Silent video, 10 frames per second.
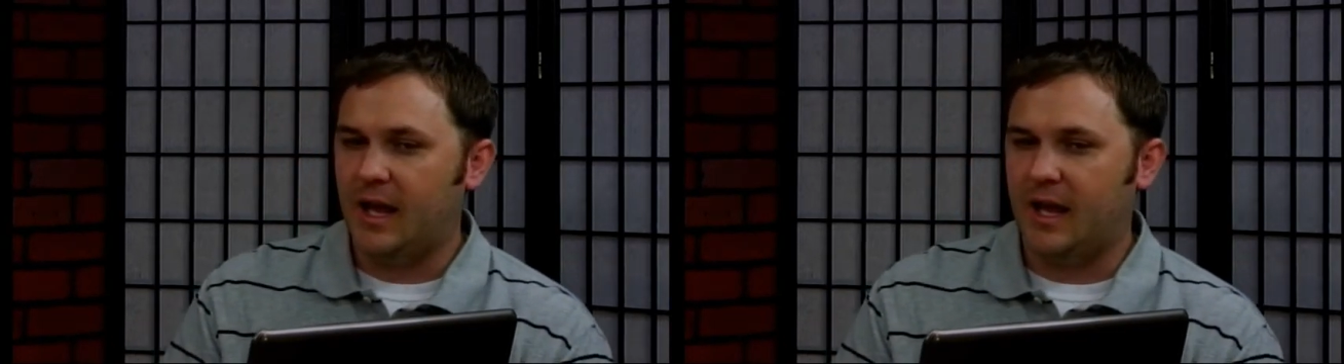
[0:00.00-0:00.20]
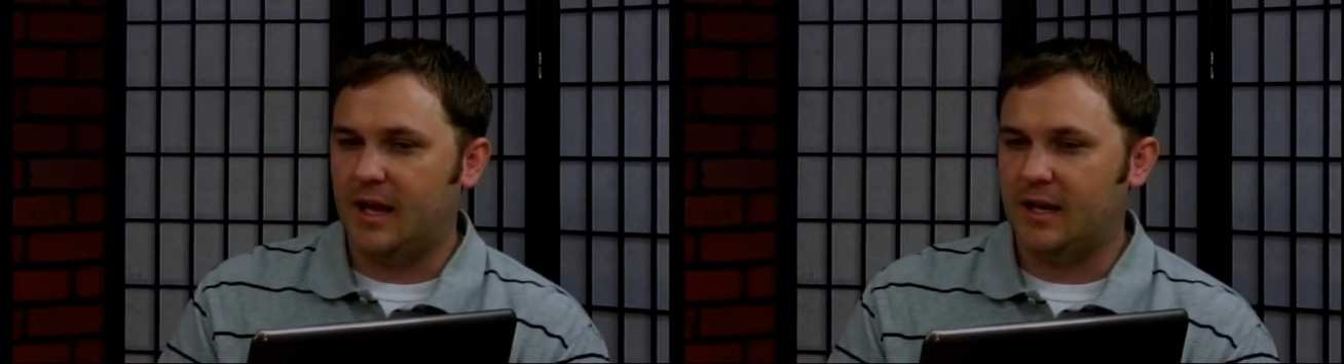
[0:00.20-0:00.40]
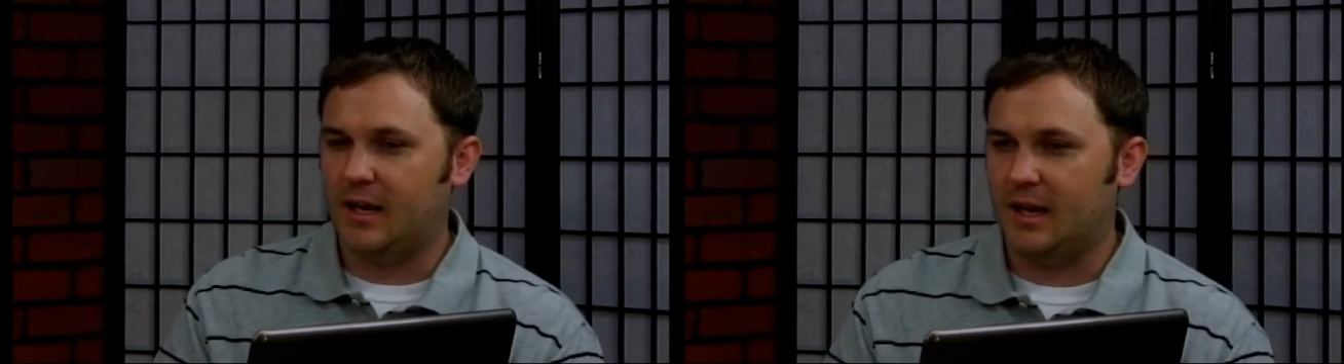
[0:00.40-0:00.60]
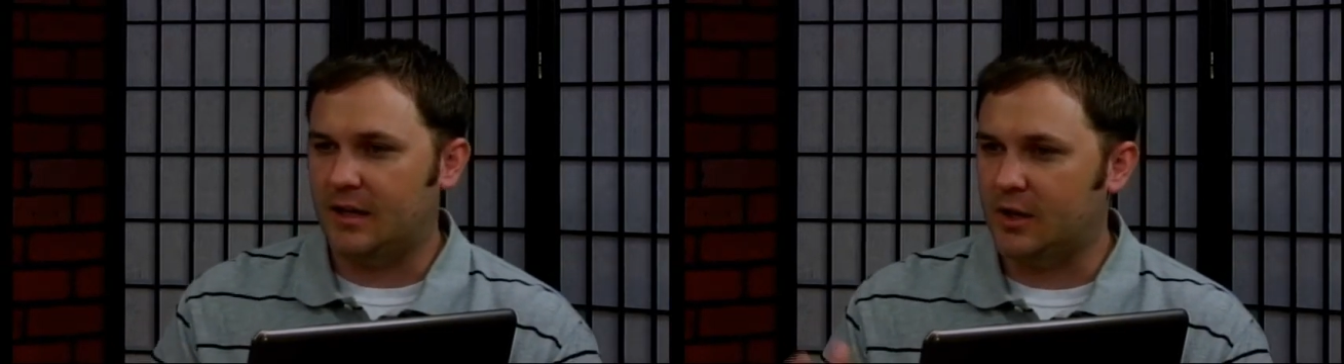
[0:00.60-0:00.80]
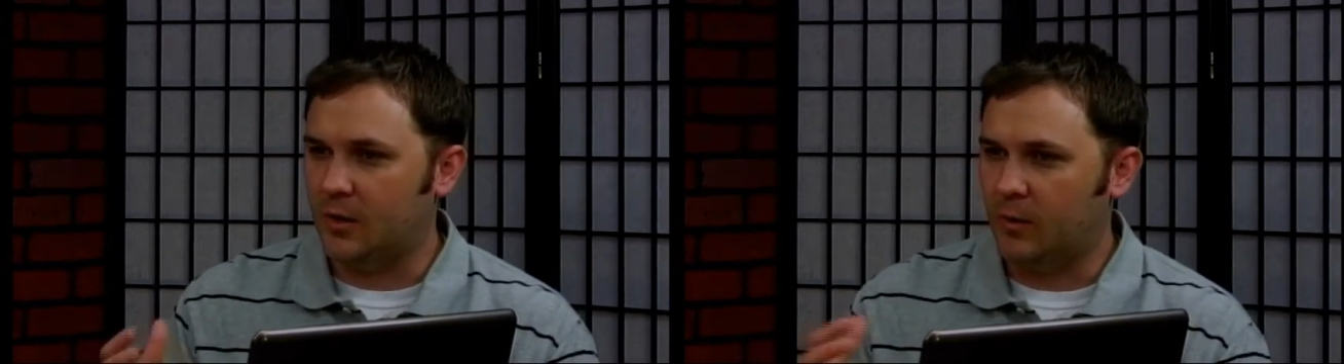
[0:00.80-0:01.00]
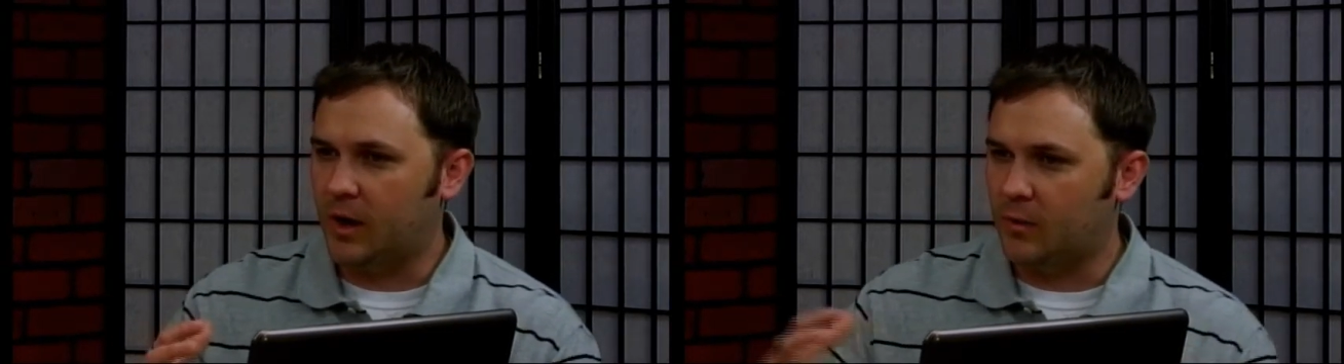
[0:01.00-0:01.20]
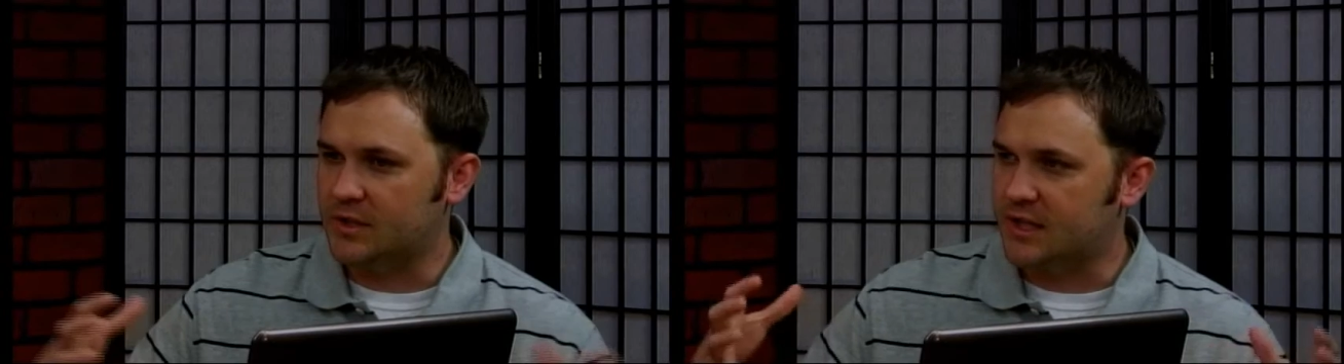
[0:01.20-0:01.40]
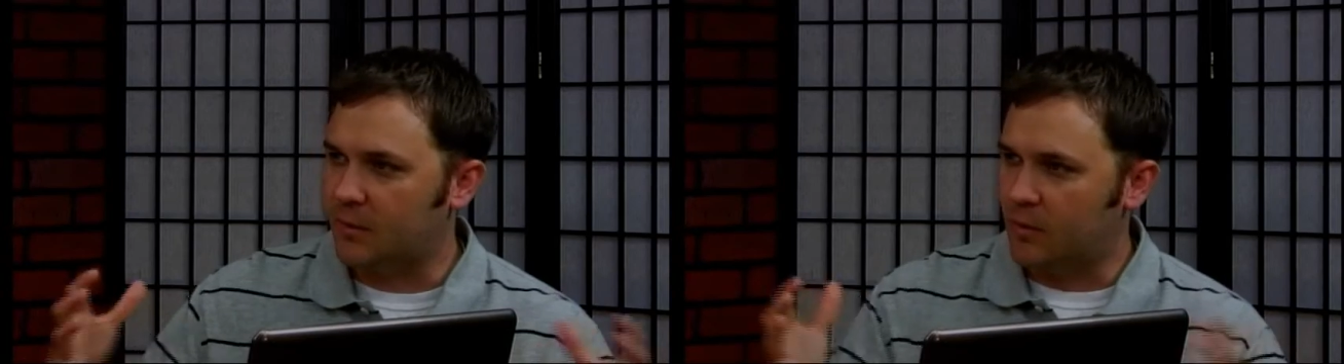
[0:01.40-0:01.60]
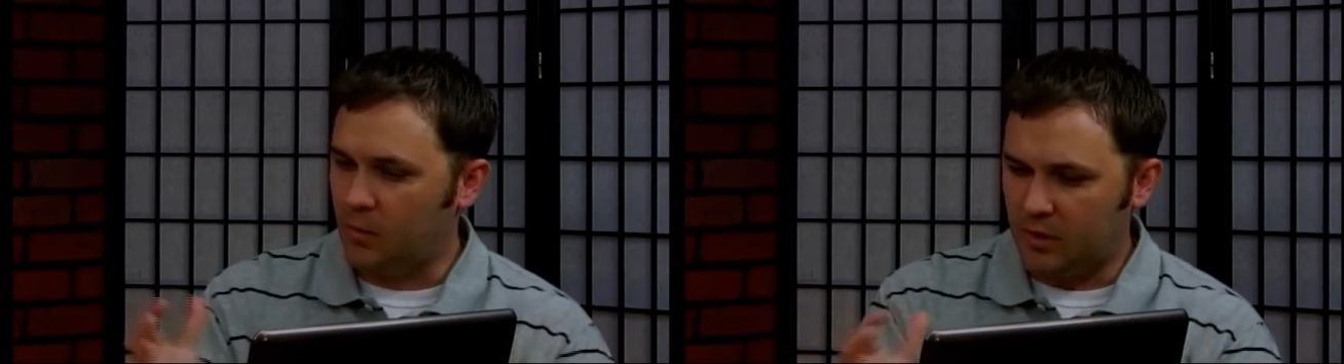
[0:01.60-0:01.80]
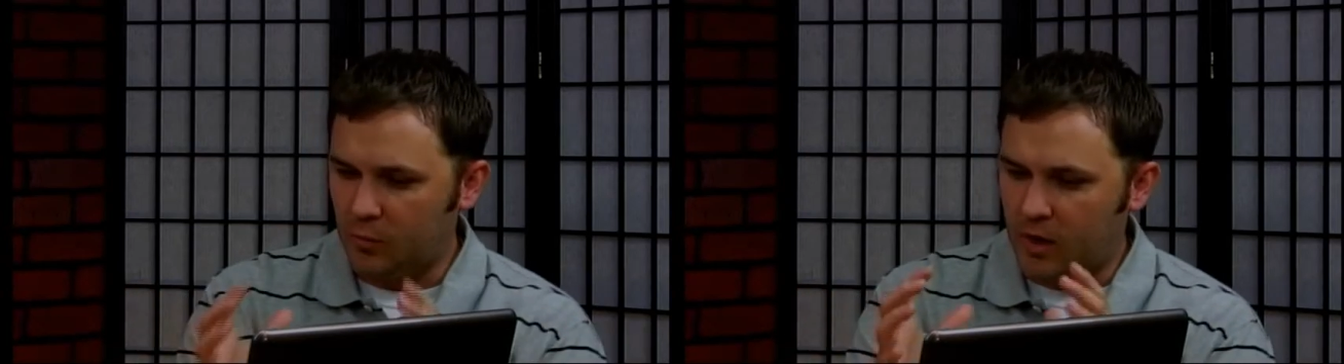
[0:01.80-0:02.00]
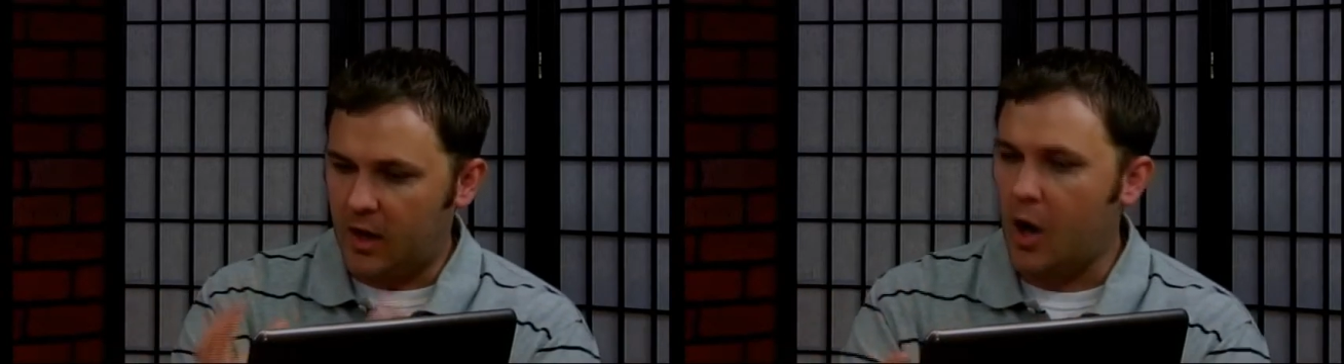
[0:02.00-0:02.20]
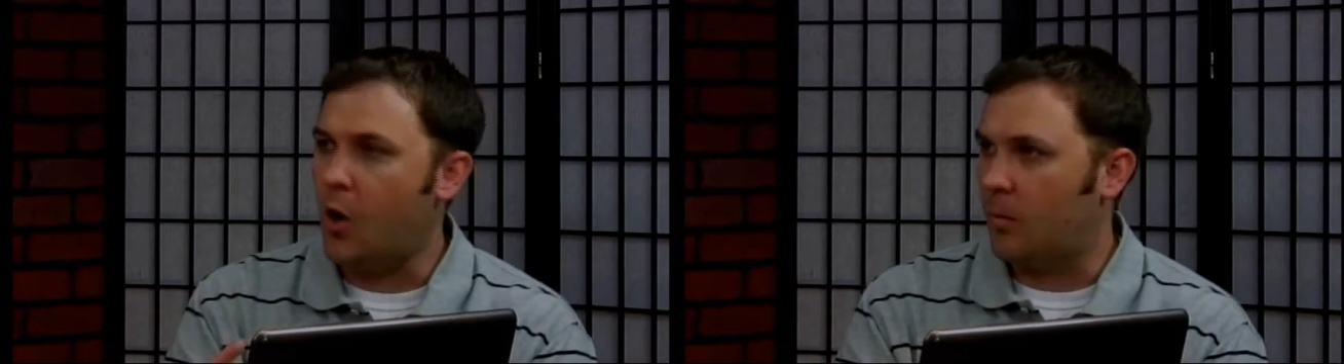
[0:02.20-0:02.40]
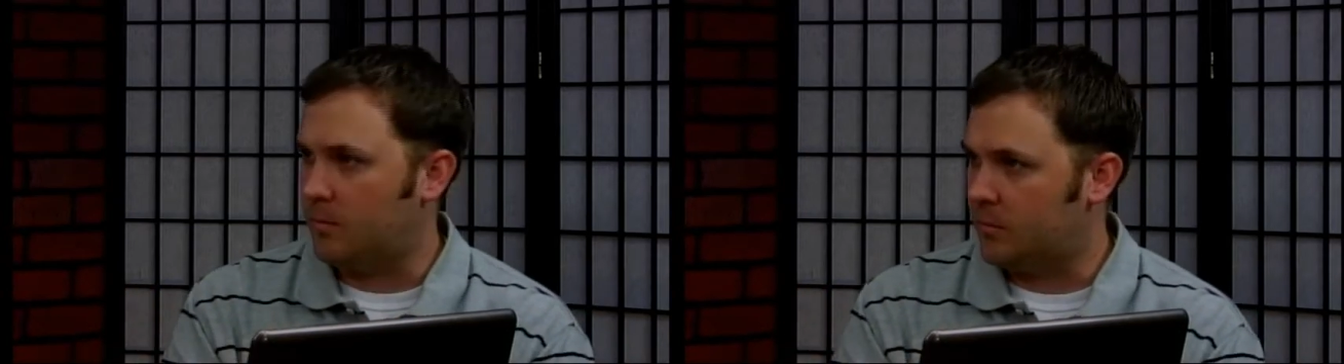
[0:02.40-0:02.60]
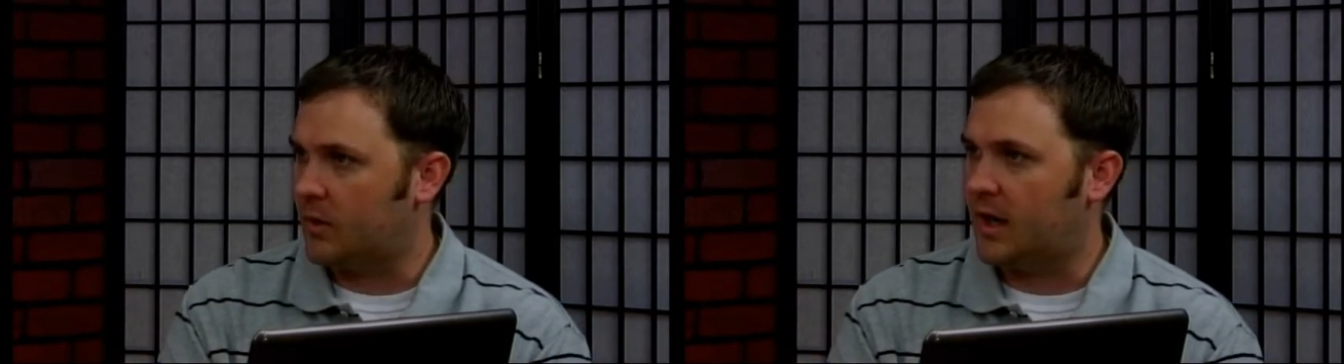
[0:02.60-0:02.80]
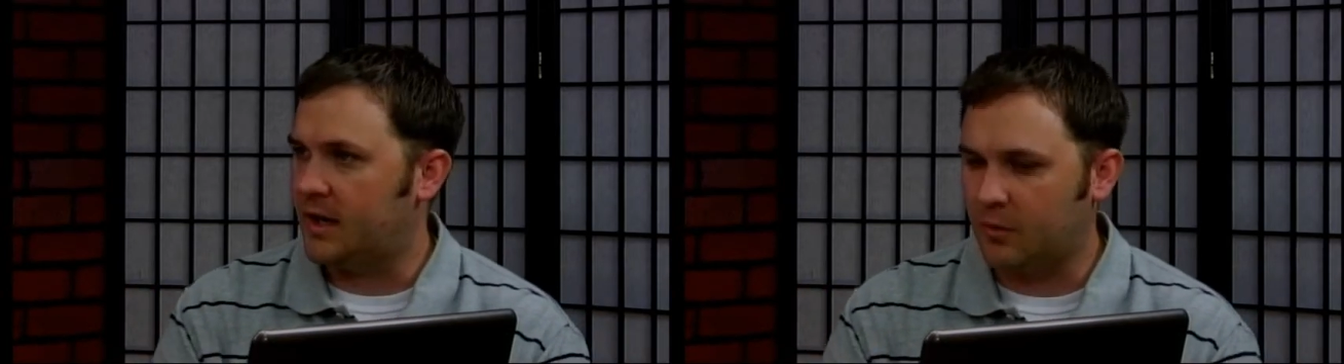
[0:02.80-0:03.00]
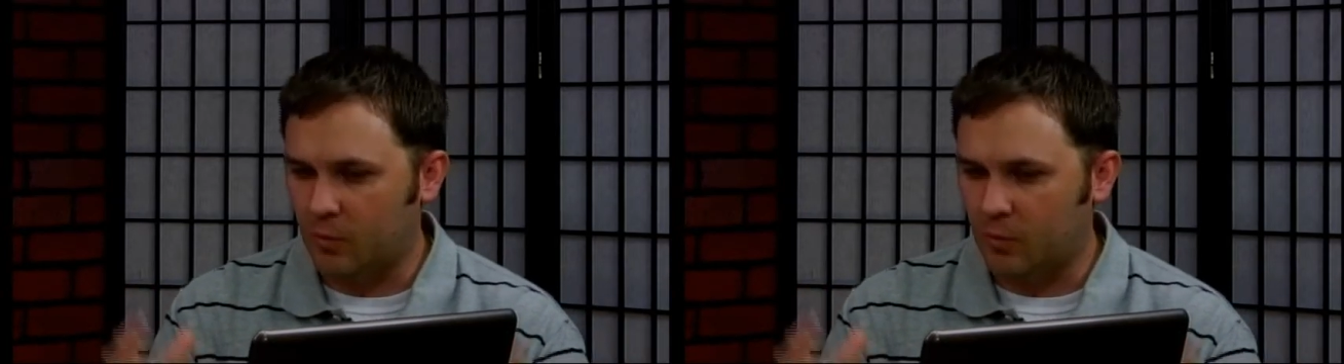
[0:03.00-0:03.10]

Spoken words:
And, we always say you want a home, right?